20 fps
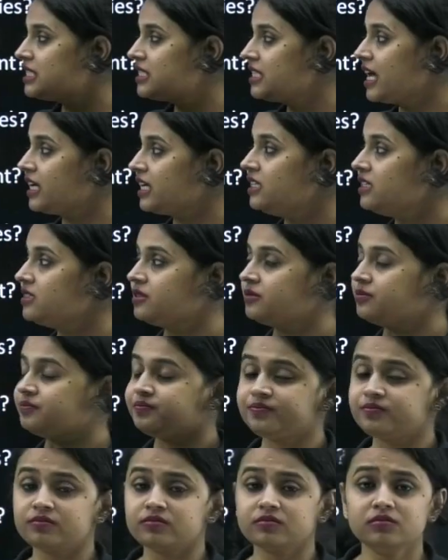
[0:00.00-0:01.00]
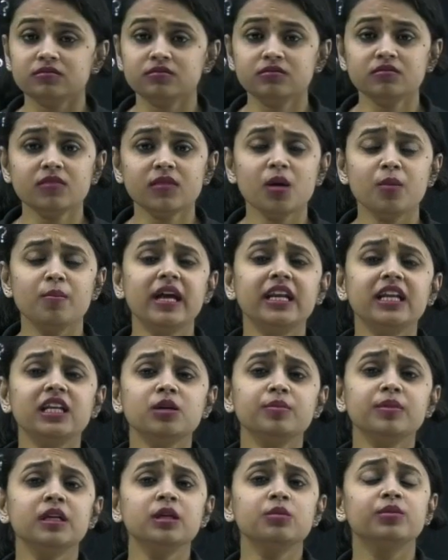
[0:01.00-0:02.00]
Second,
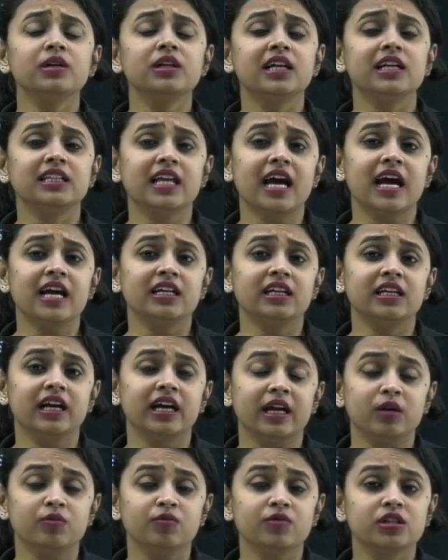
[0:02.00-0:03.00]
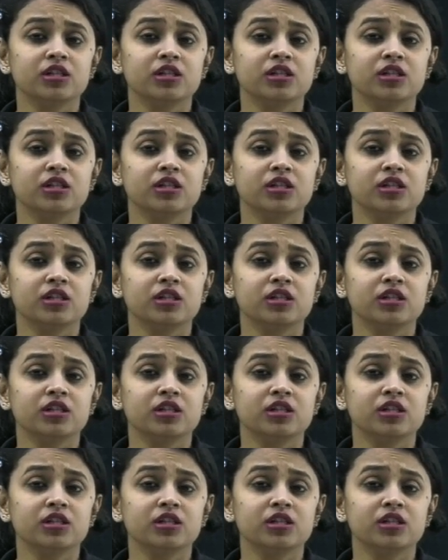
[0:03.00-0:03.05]
many people at that time,